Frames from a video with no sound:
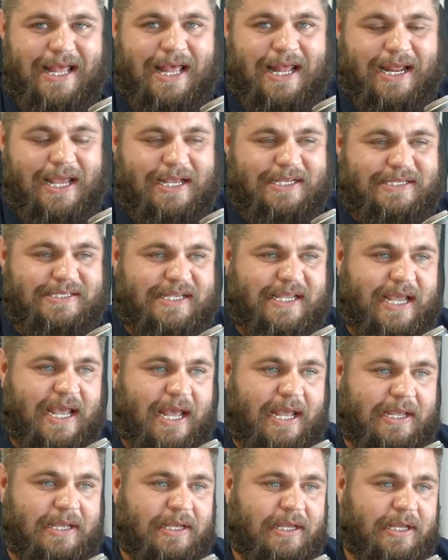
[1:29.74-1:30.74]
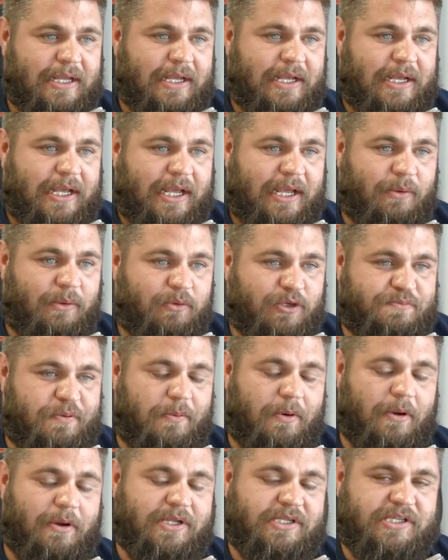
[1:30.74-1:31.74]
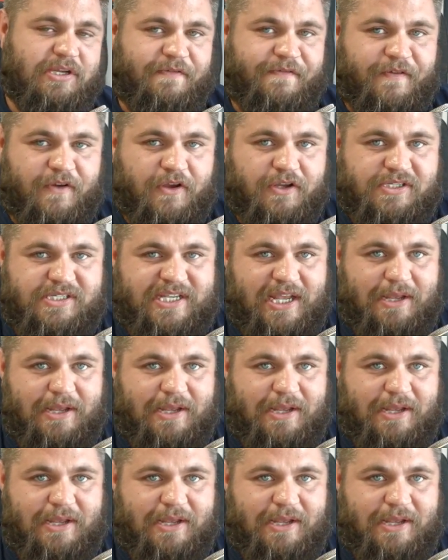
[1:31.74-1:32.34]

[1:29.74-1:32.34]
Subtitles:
LASK. He was promoted to the first